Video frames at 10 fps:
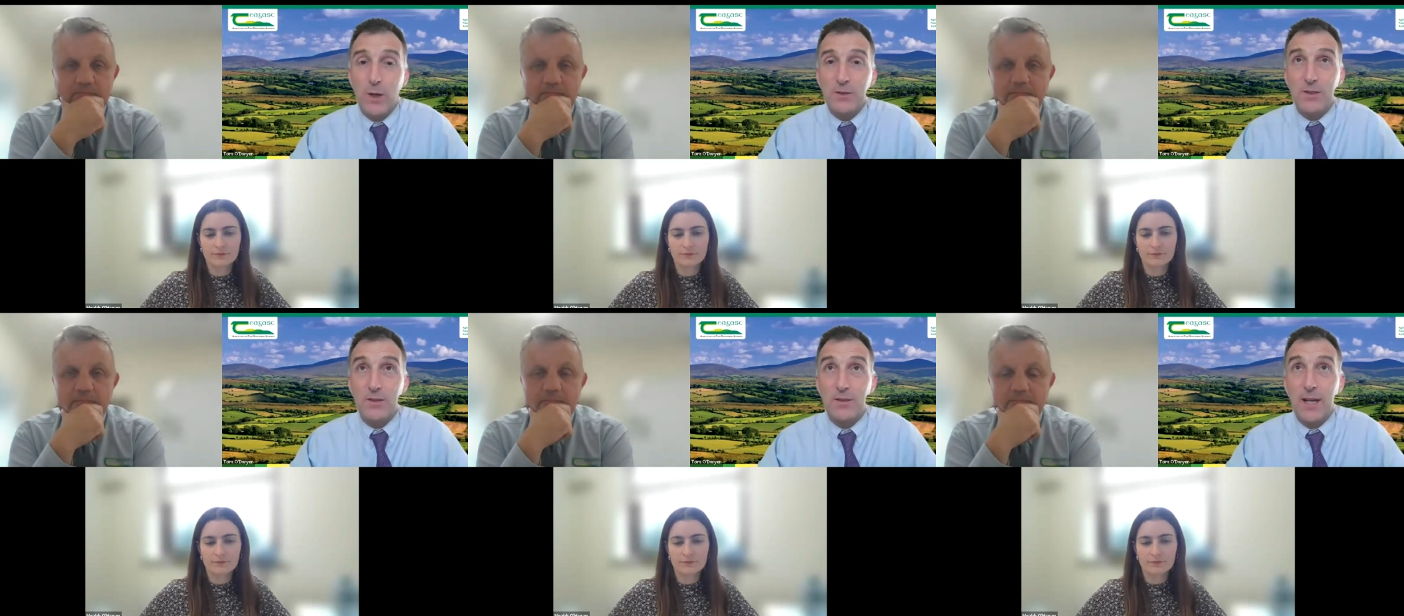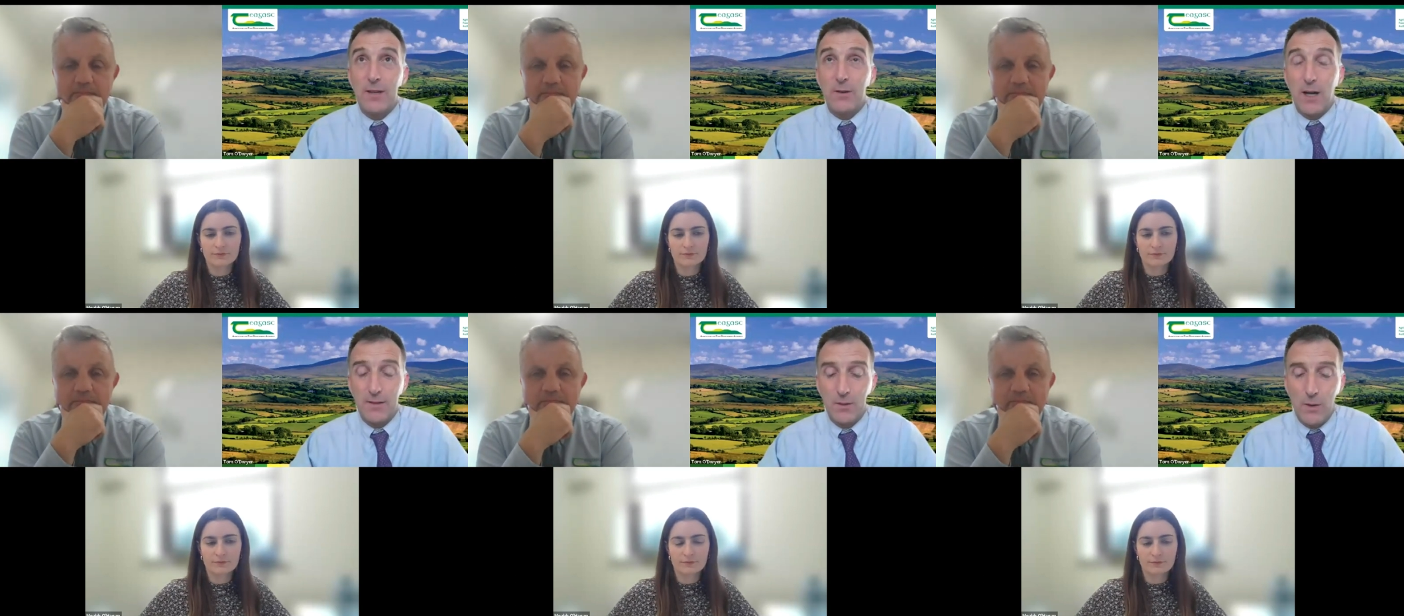Speaker 1: questions later
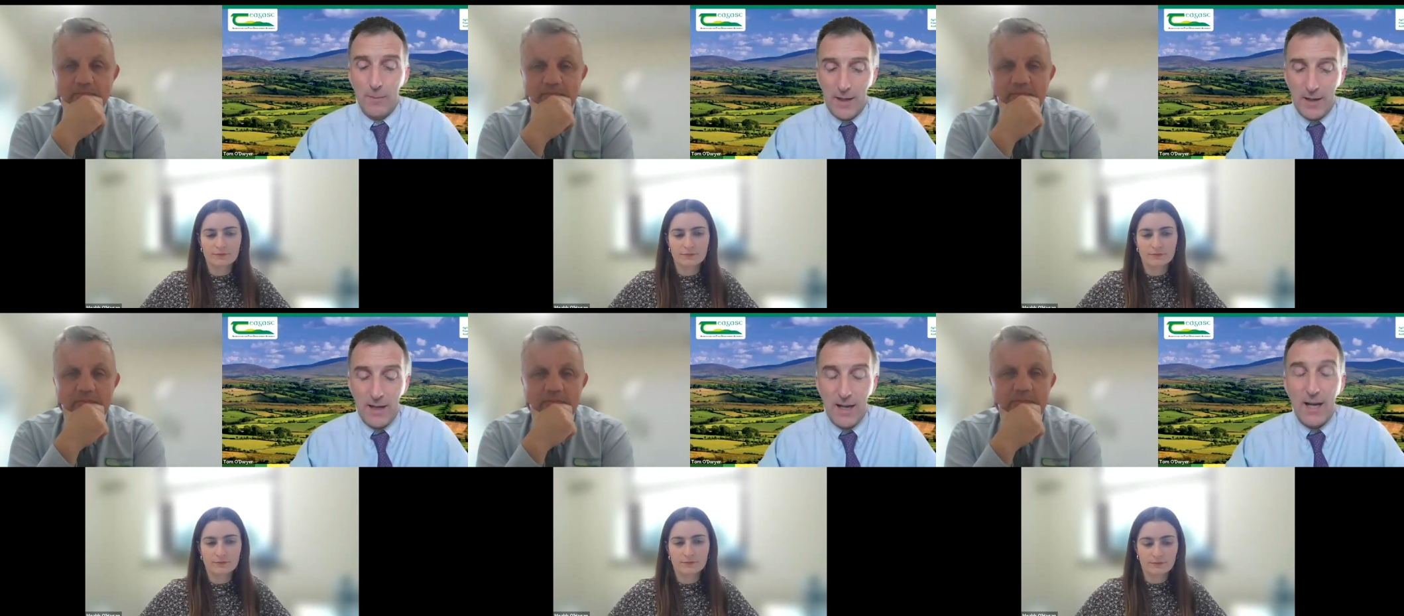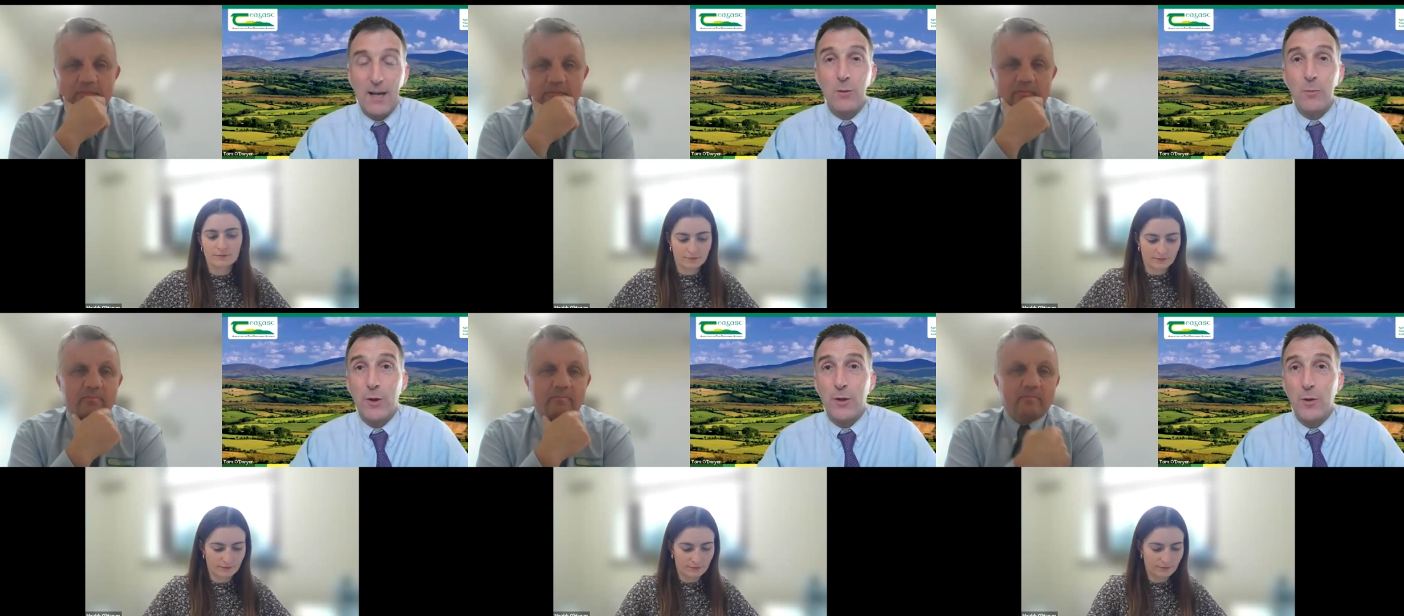on the webinar. Uh, good
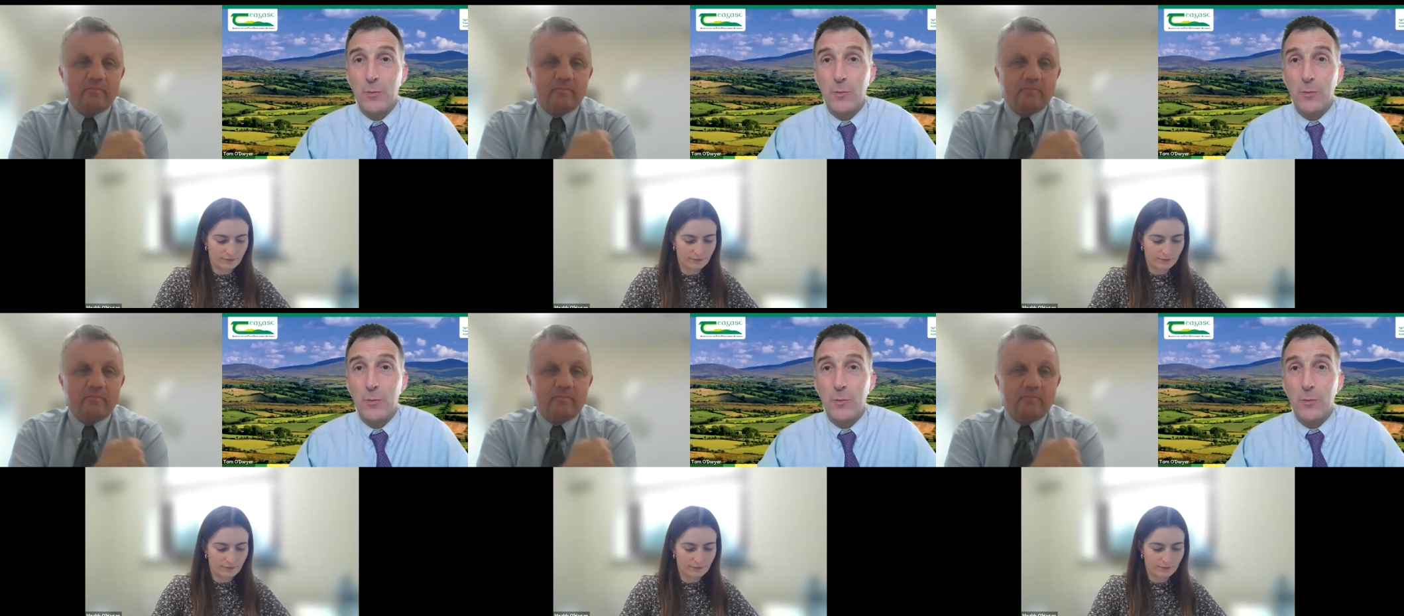morning to you